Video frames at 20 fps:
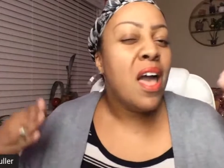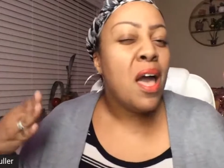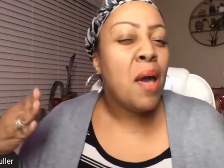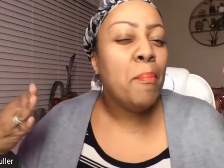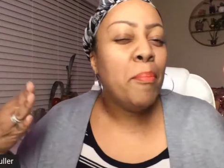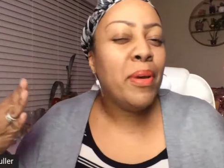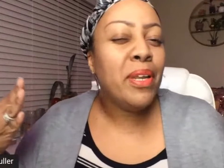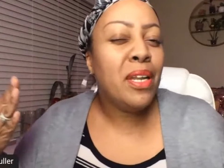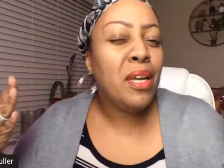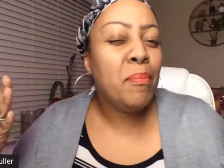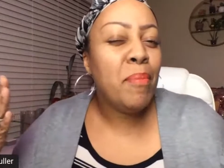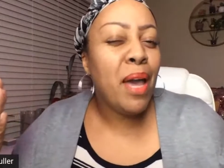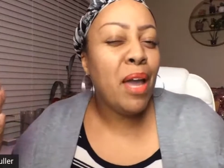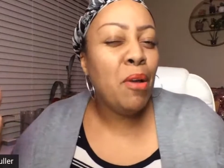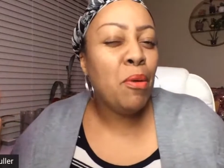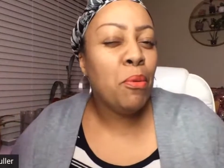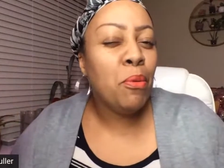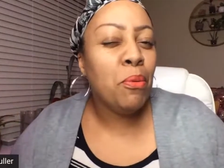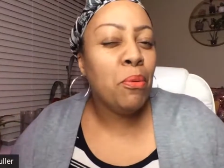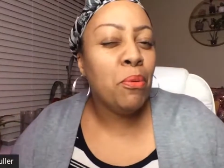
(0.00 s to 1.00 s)
But am I
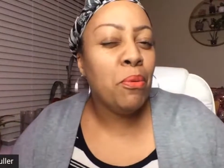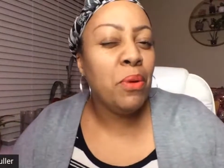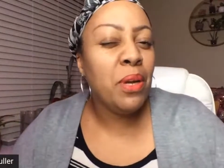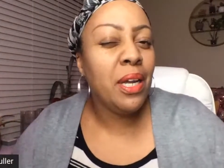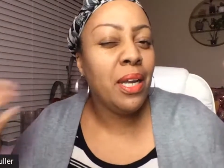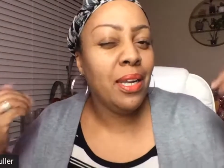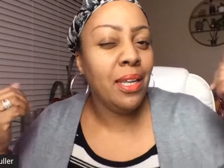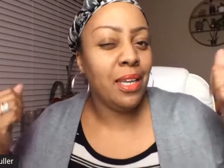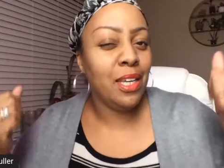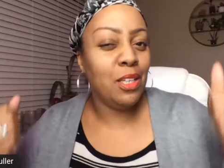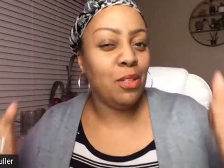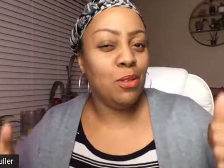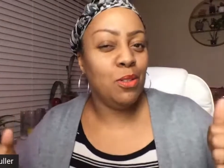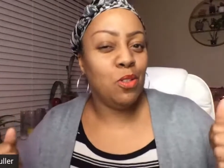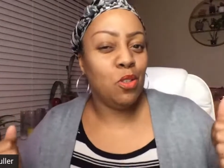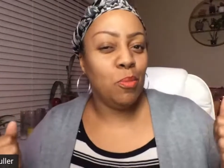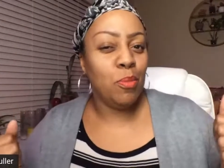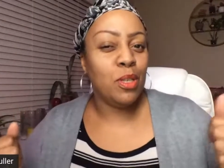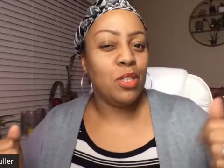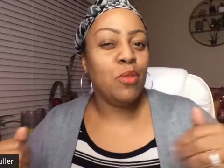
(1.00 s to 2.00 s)
really a
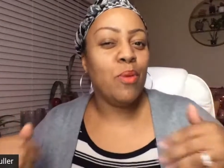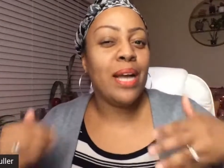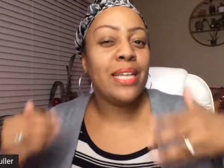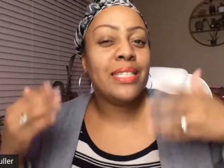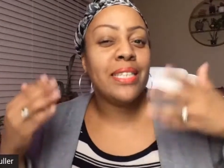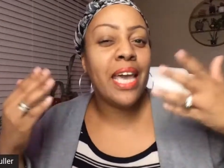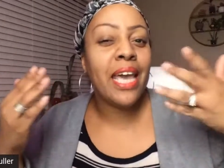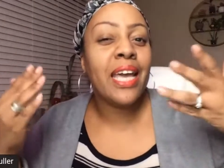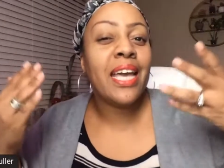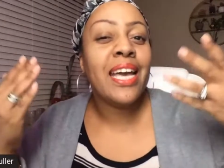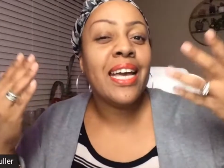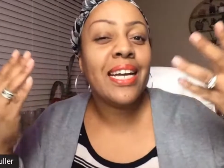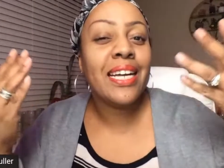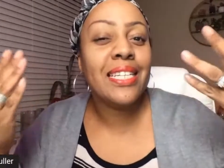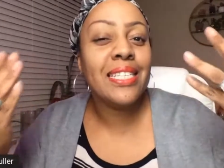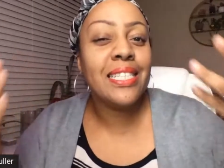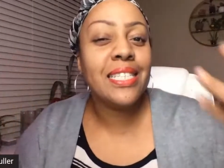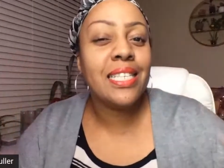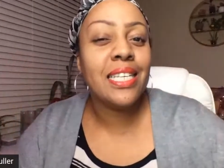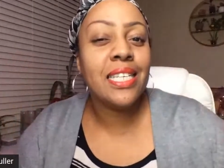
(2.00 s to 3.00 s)
YouTuber? Do I take
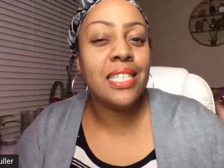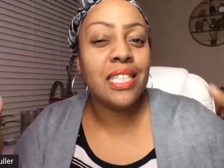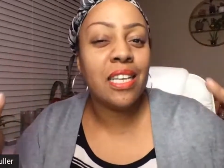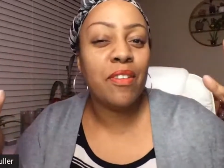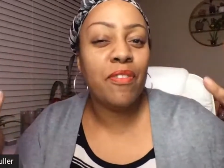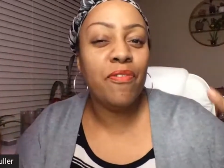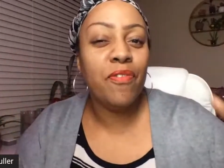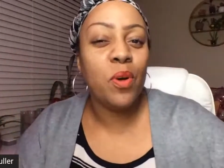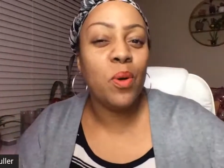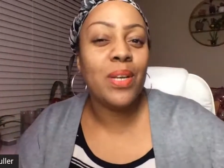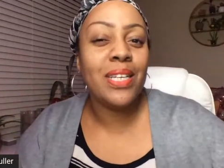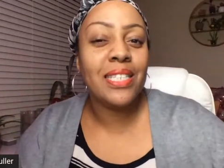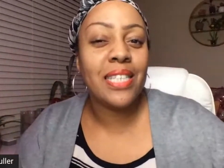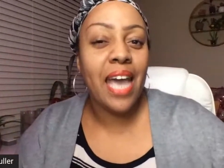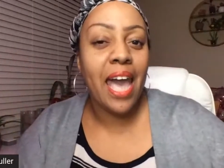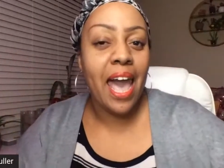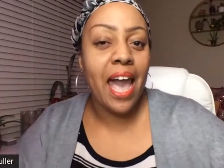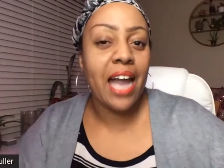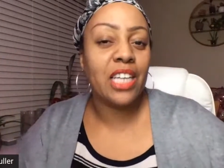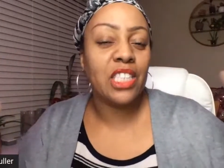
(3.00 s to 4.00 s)
consistent, focused
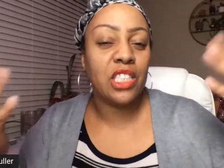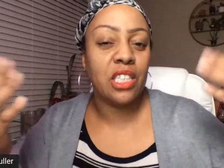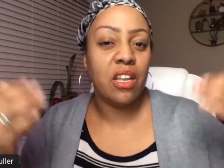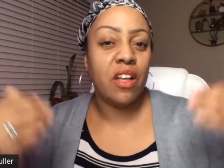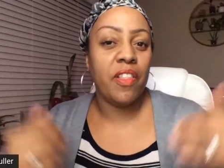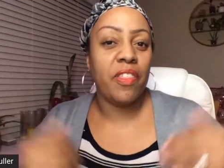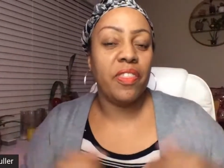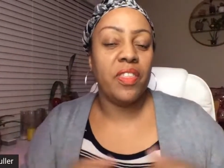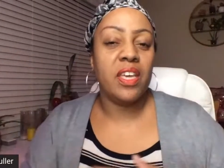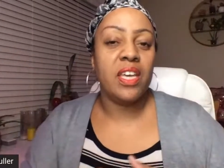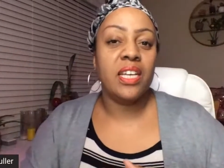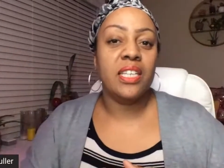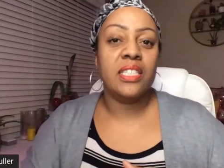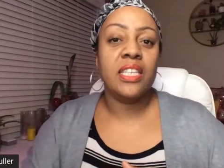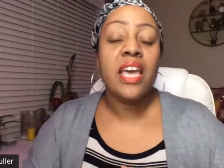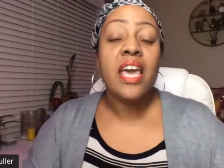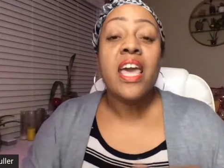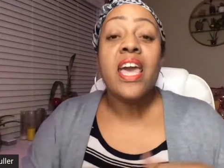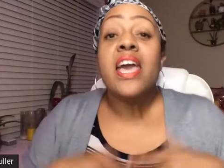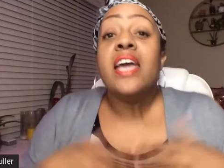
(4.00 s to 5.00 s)
action on things?
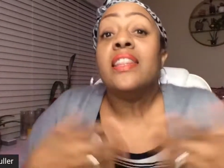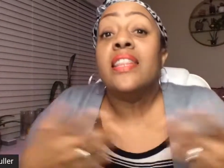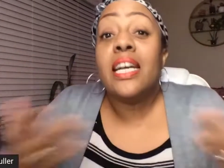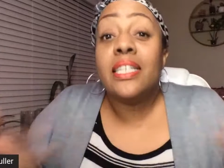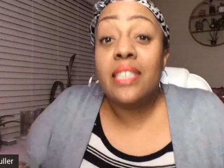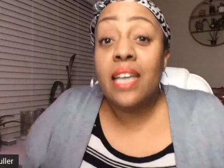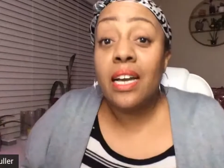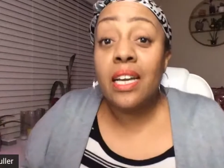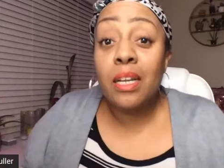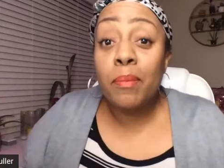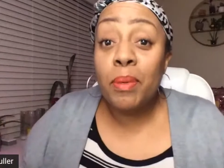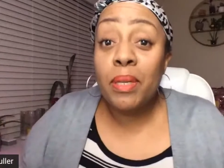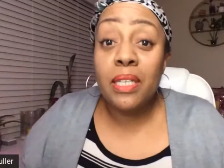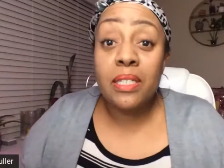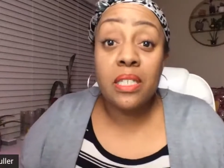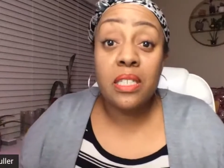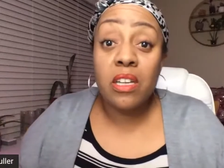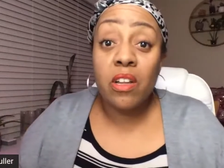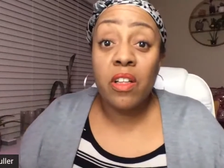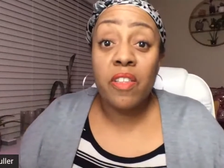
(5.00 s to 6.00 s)
That's not going to be
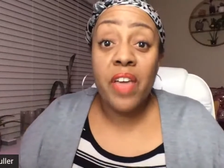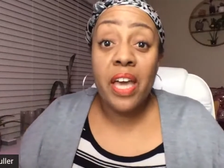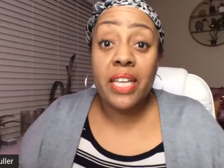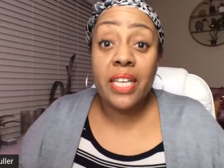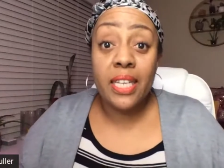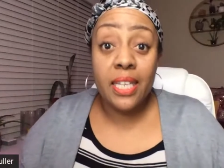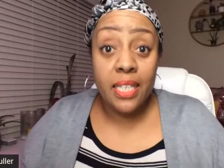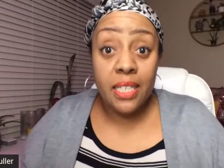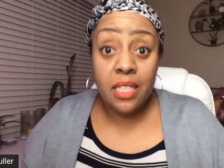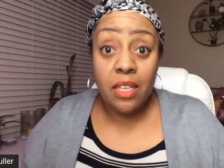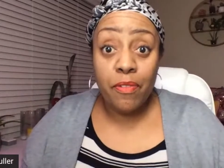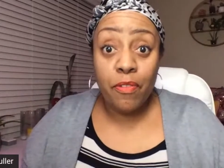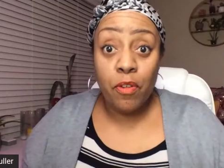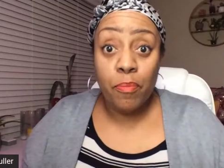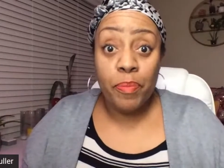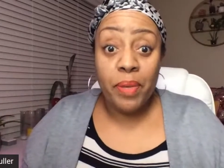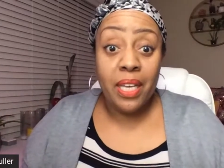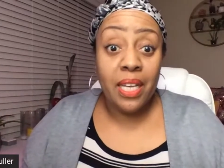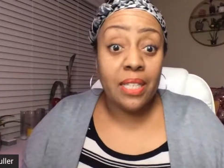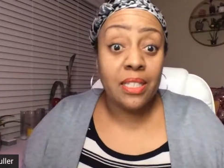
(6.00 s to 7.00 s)
necessarily that easy for
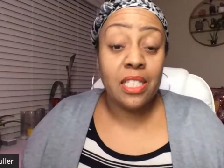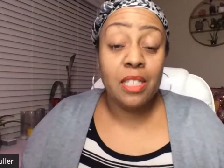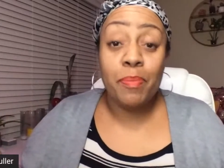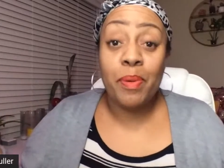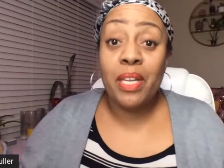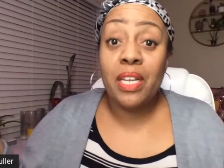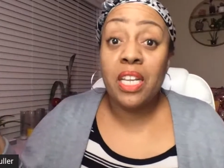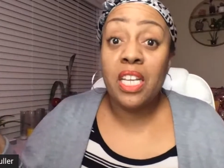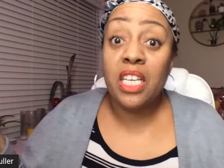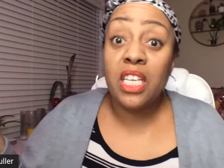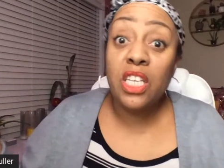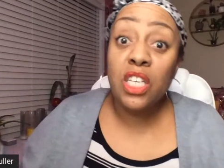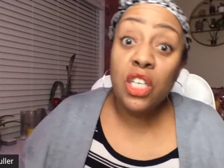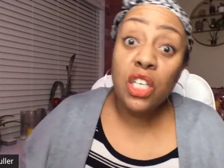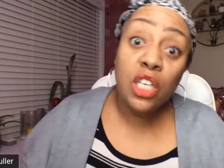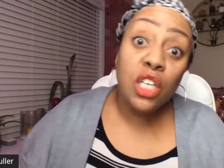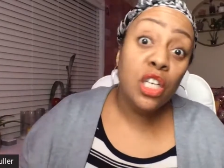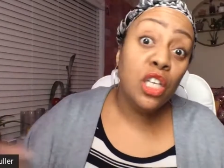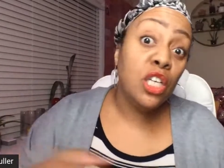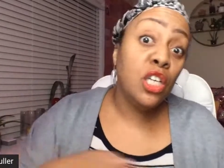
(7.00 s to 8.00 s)
me, because it's been
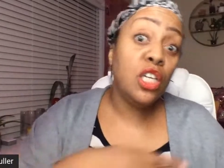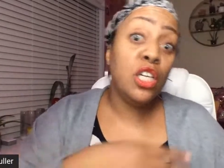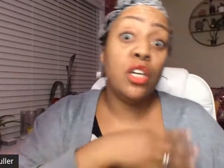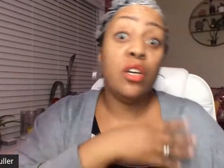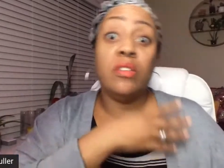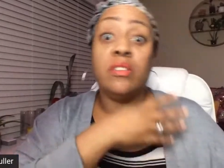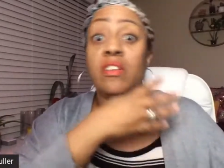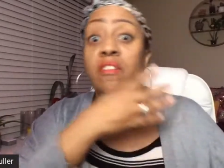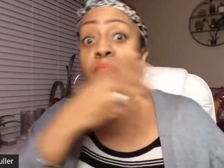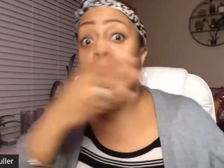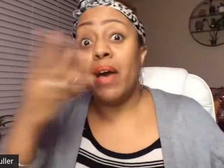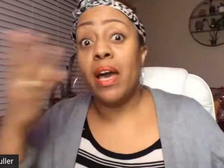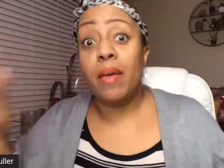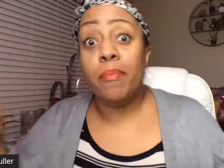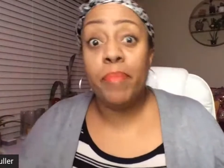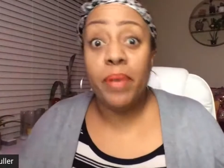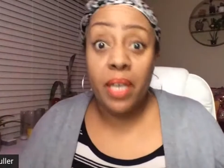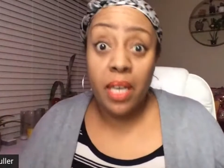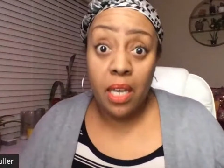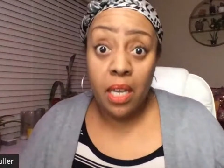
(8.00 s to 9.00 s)
years of my
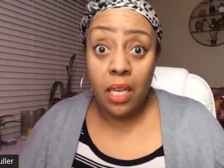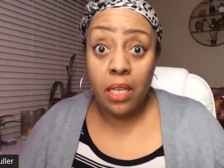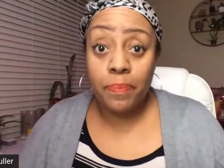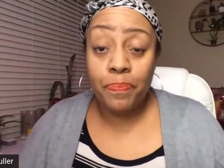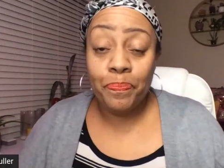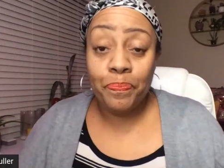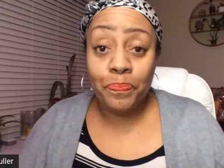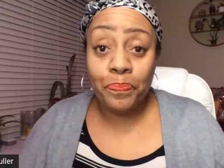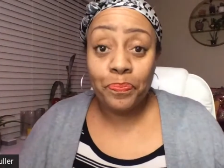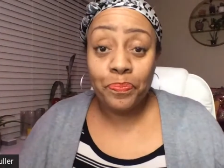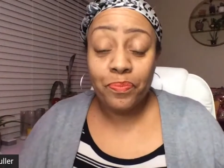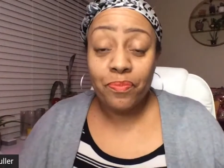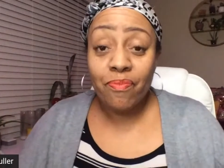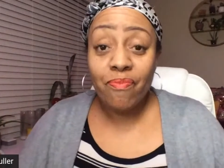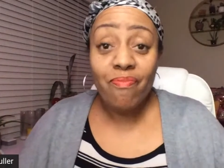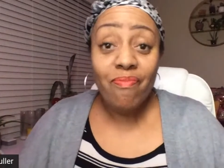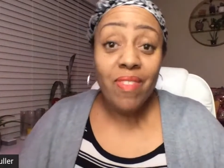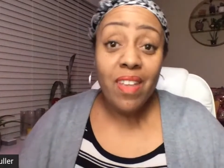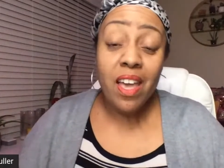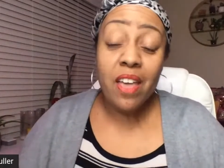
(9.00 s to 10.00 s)
being
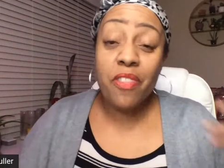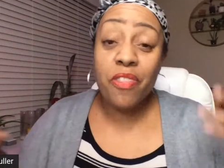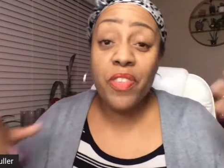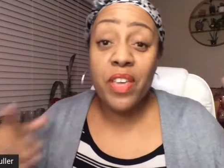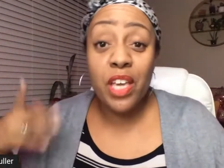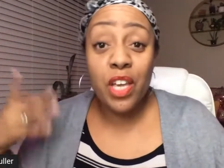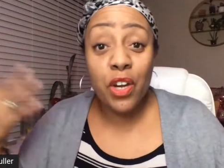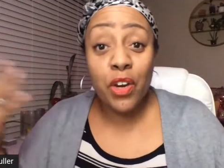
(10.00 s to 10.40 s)
a thinker